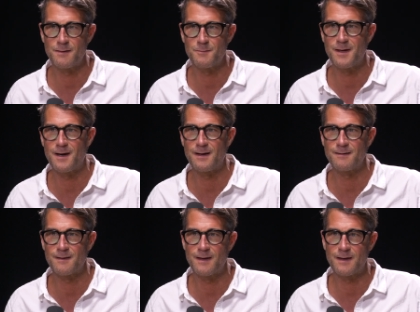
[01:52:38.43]
that we
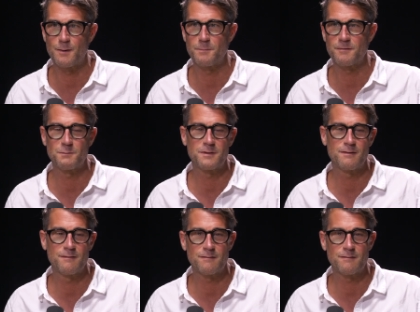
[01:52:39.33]
hired to like help us with this.